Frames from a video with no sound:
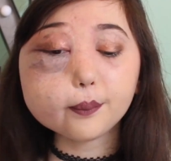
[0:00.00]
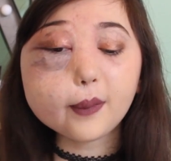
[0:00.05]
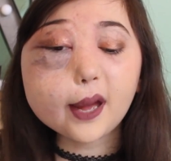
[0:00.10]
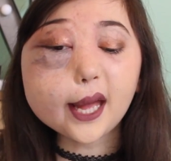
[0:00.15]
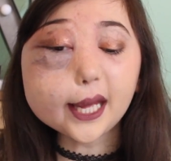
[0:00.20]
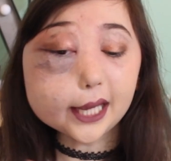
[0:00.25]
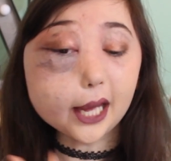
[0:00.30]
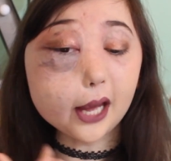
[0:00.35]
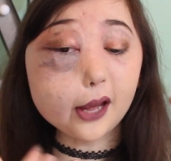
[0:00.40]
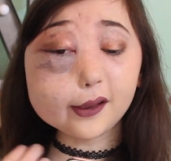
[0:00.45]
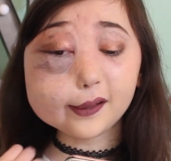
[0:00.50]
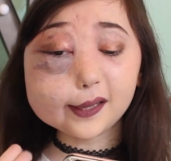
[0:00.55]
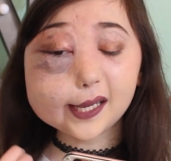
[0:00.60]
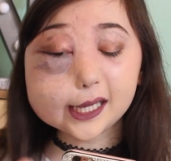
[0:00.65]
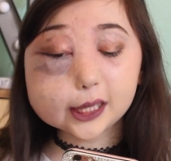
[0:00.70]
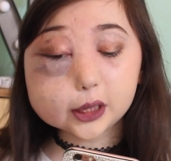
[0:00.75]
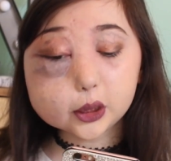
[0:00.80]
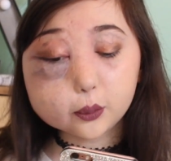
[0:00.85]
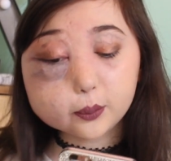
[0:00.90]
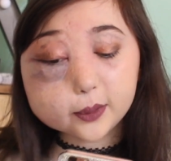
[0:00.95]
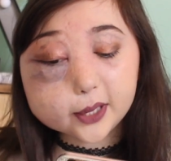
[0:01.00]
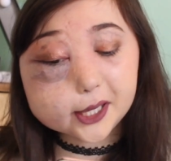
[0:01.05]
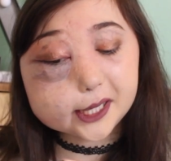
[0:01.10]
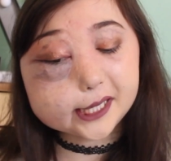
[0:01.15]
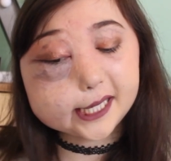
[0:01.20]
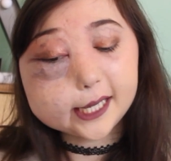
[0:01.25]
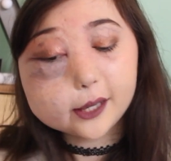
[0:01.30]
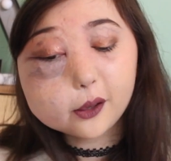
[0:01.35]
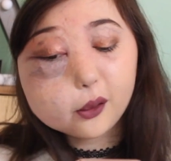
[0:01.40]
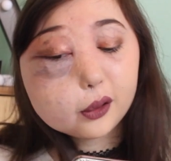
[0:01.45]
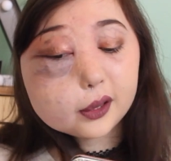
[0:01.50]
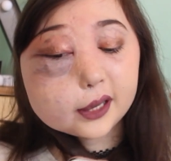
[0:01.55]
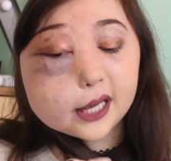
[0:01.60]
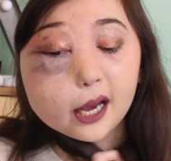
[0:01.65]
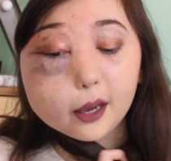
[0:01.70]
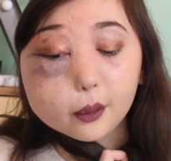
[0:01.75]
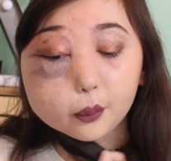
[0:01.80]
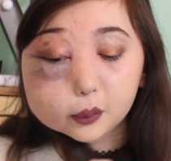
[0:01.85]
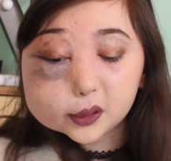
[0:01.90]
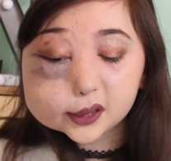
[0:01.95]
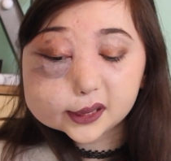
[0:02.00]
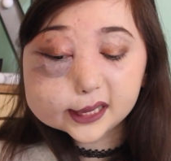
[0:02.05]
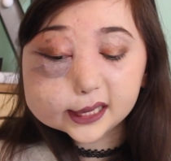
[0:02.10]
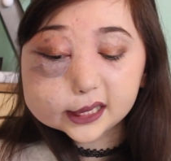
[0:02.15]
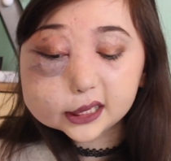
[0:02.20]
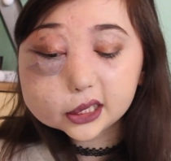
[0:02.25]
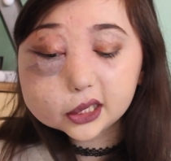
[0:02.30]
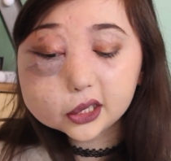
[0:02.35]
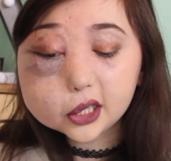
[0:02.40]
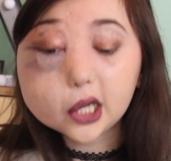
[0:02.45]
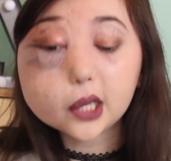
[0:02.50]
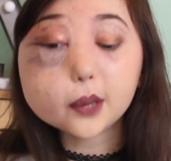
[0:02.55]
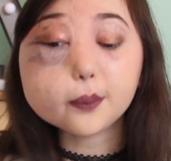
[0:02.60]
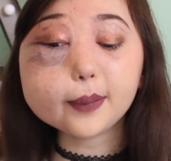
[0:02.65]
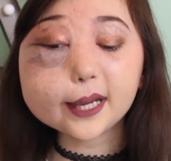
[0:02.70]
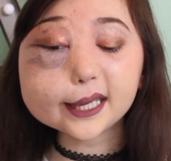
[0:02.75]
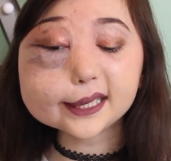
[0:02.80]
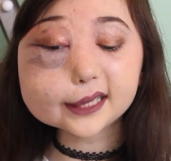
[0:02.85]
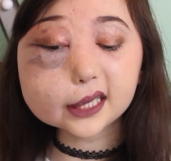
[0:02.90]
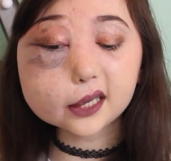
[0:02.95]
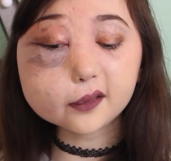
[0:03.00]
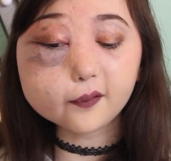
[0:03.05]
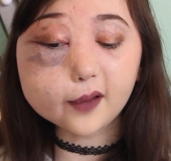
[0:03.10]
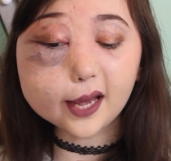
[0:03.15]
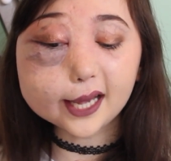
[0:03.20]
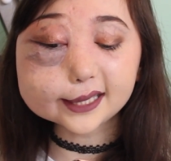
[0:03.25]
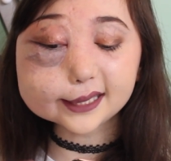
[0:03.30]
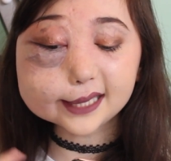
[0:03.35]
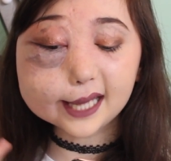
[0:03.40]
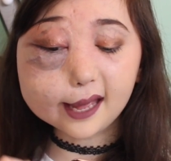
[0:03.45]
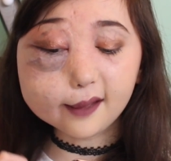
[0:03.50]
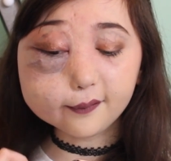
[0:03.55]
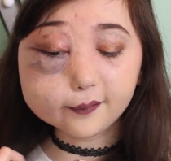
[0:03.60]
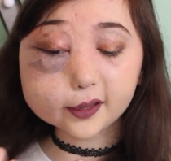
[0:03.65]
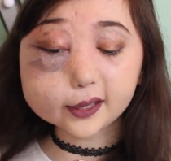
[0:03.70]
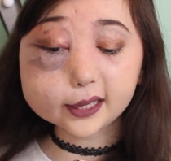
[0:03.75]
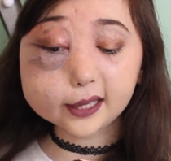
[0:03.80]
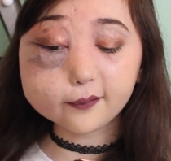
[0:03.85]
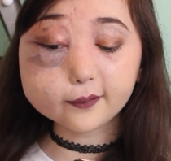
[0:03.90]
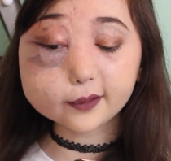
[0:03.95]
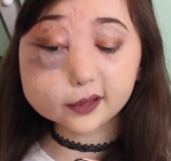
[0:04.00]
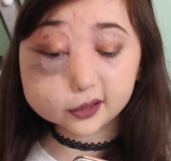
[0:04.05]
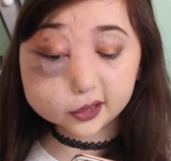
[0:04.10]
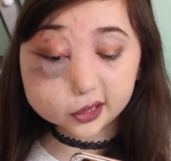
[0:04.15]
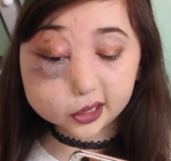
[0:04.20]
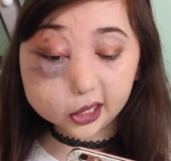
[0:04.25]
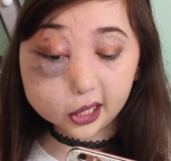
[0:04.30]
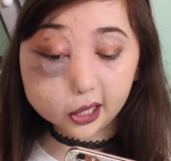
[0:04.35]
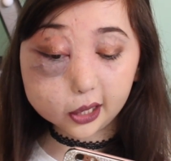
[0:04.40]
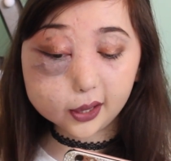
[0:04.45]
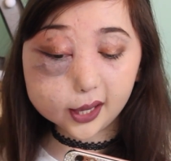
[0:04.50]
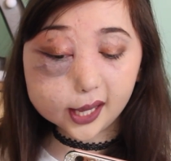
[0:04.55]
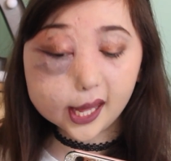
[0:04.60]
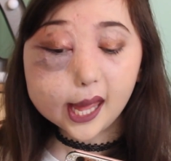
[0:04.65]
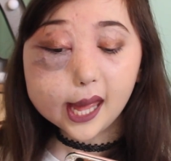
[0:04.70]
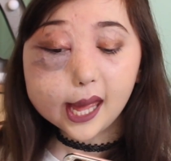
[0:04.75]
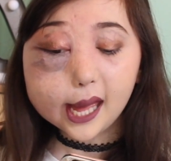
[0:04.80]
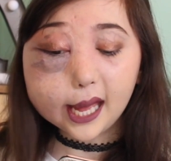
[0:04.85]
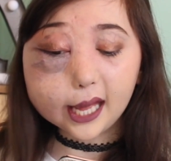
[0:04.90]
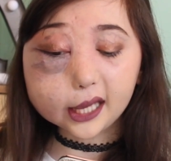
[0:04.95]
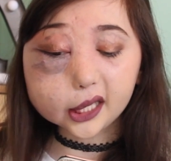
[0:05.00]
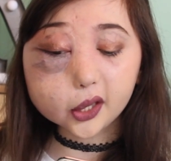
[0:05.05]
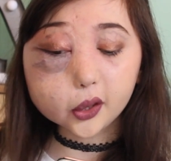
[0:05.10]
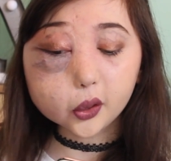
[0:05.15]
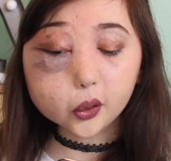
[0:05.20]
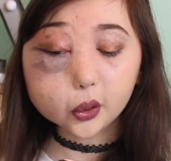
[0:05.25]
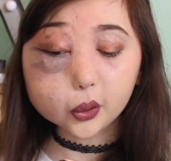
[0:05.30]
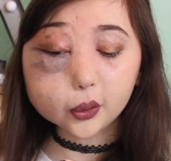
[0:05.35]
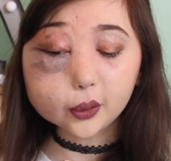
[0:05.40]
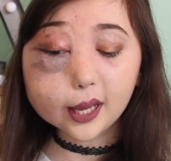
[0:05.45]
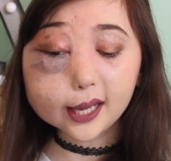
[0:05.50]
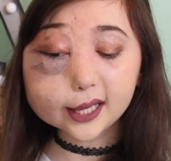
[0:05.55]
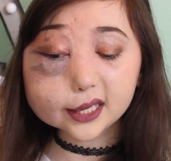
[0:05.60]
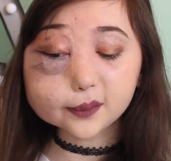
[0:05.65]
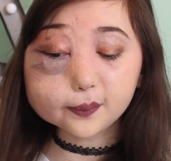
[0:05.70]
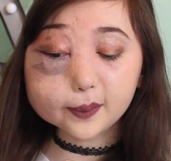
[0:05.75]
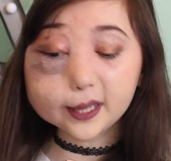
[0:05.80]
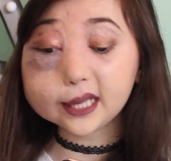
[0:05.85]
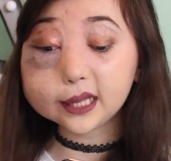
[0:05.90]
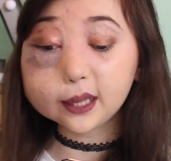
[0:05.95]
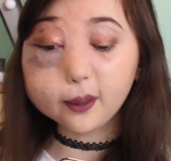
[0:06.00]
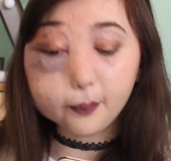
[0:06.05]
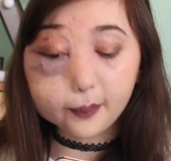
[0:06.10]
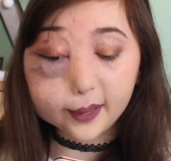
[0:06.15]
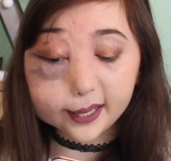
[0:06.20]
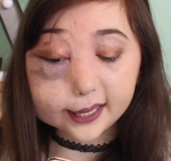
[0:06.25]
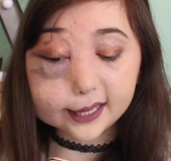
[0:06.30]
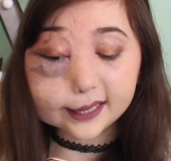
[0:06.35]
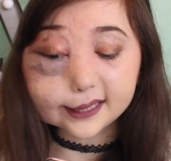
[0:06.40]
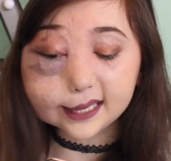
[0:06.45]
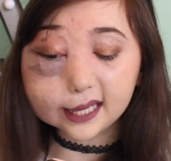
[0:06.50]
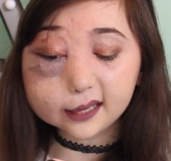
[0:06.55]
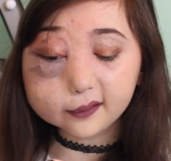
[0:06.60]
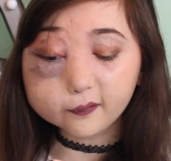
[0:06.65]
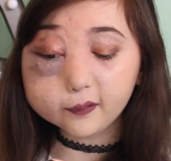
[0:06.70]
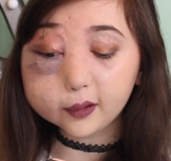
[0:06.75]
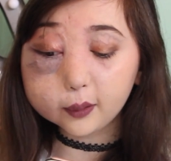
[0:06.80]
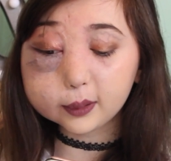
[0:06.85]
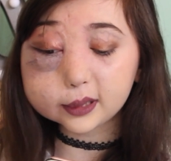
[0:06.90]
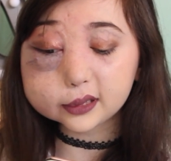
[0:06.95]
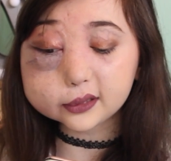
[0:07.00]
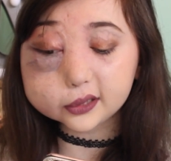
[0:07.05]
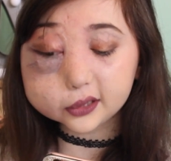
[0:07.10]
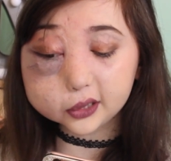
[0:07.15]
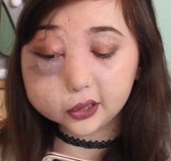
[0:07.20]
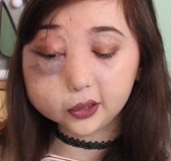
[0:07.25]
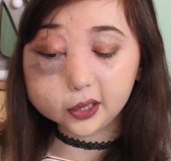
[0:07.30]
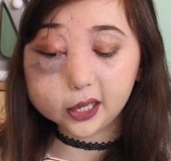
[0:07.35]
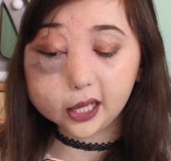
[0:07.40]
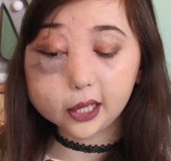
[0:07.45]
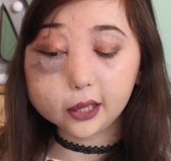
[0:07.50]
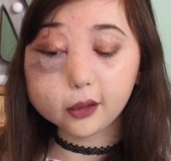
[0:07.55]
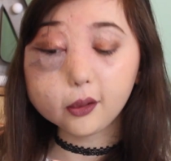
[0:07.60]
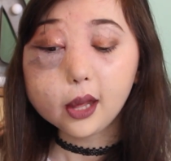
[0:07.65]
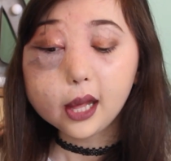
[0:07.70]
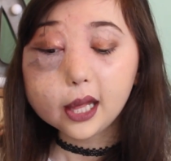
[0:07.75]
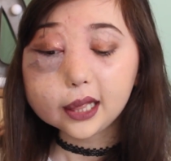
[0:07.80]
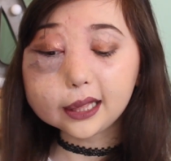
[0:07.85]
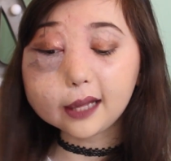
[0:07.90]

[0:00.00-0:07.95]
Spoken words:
My own little beauty corner wanted to know, best advice ever given to you and who has been the biggest influence to you?